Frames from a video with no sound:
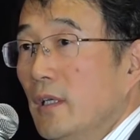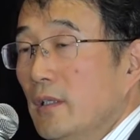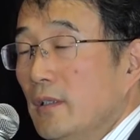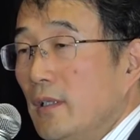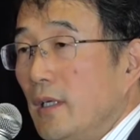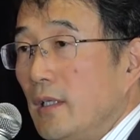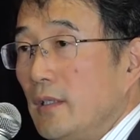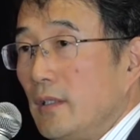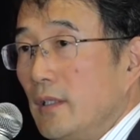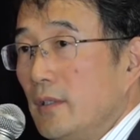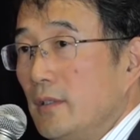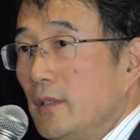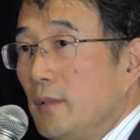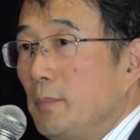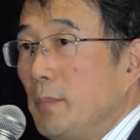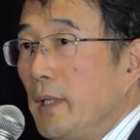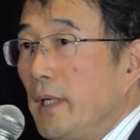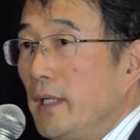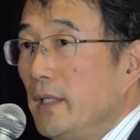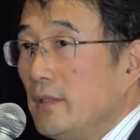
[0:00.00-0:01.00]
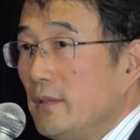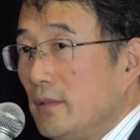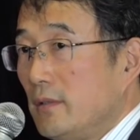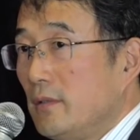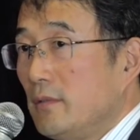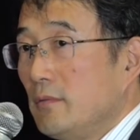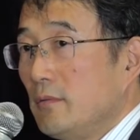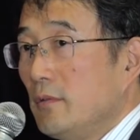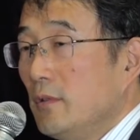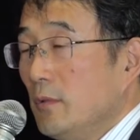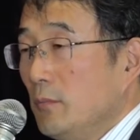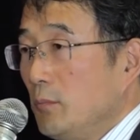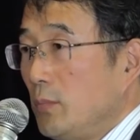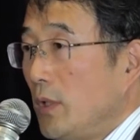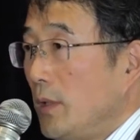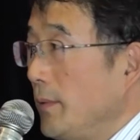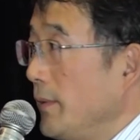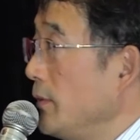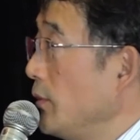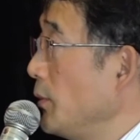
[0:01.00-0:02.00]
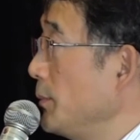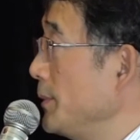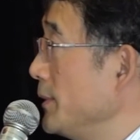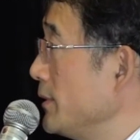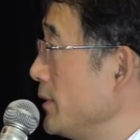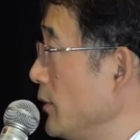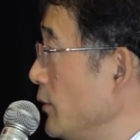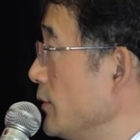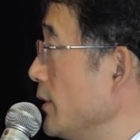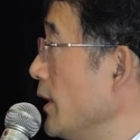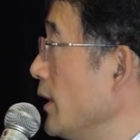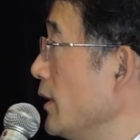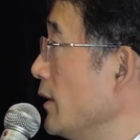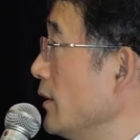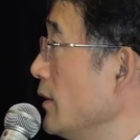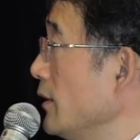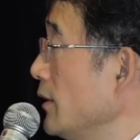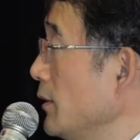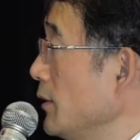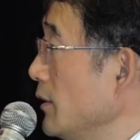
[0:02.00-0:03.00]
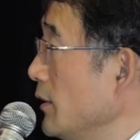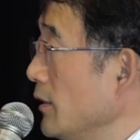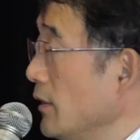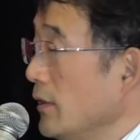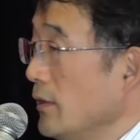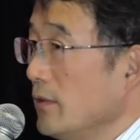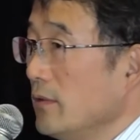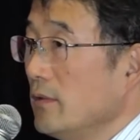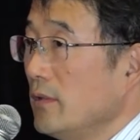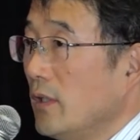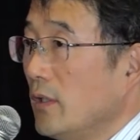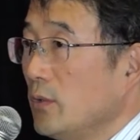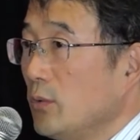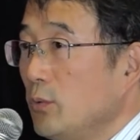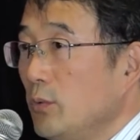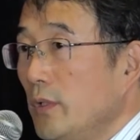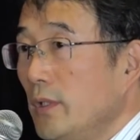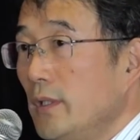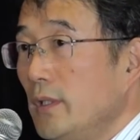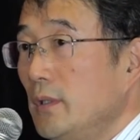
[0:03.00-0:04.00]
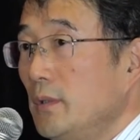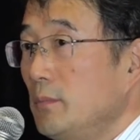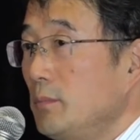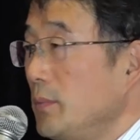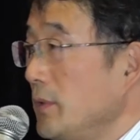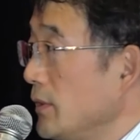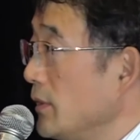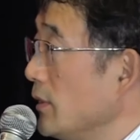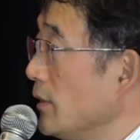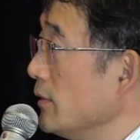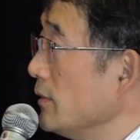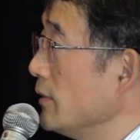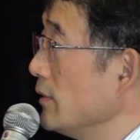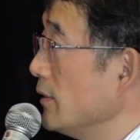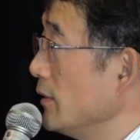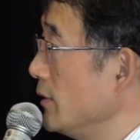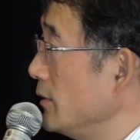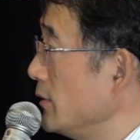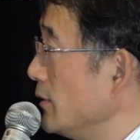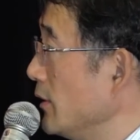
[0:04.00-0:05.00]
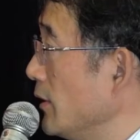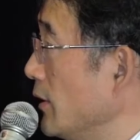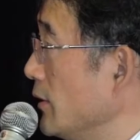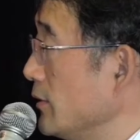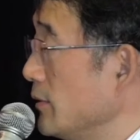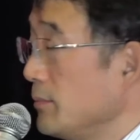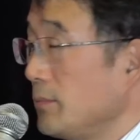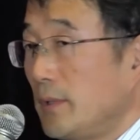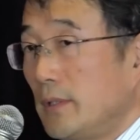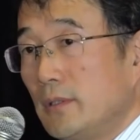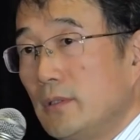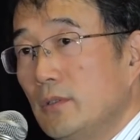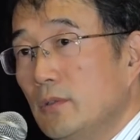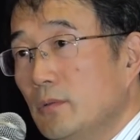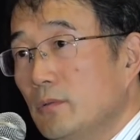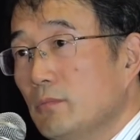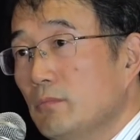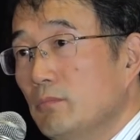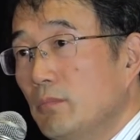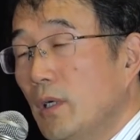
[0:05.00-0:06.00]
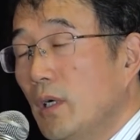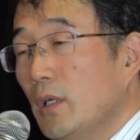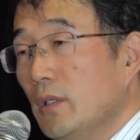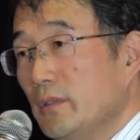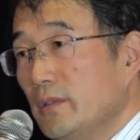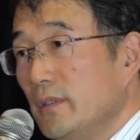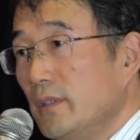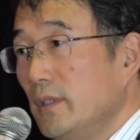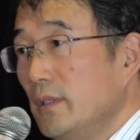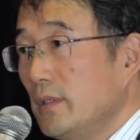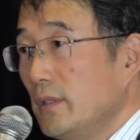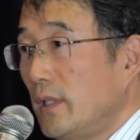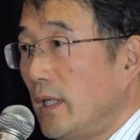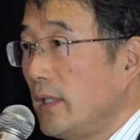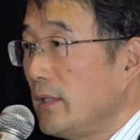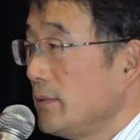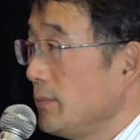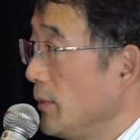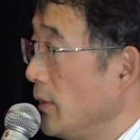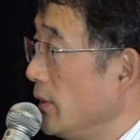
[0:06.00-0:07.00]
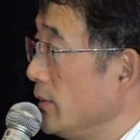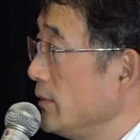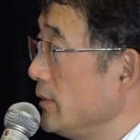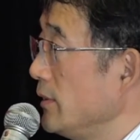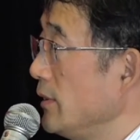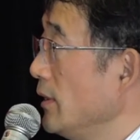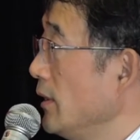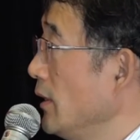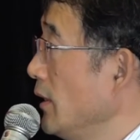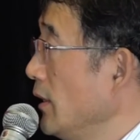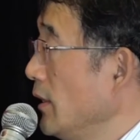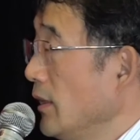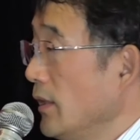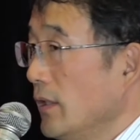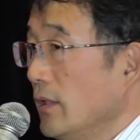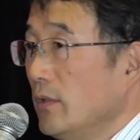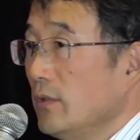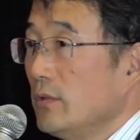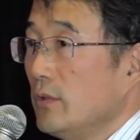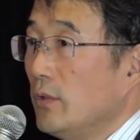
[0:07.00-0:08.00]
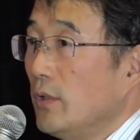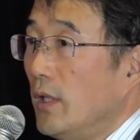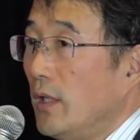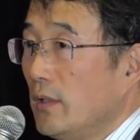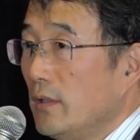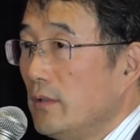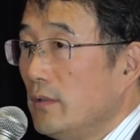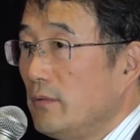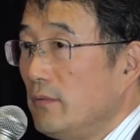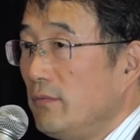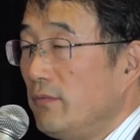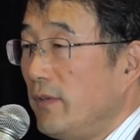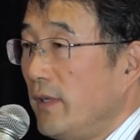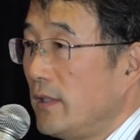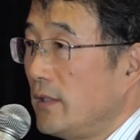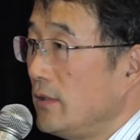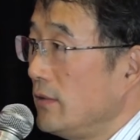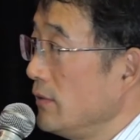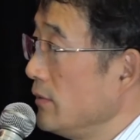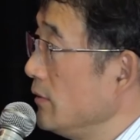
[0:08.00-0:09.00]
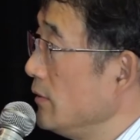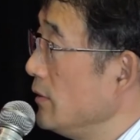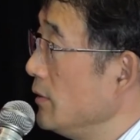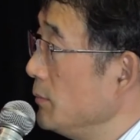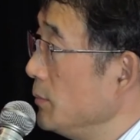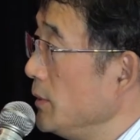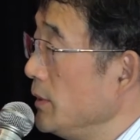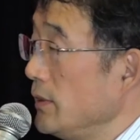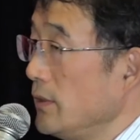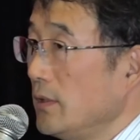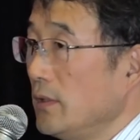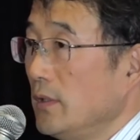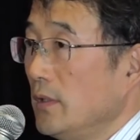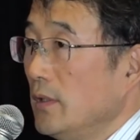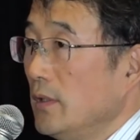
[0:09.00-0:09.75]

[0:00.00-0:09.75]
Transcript: the pace probably will be slowed down. Not only because of this special policy, the tax policy, also other factors can be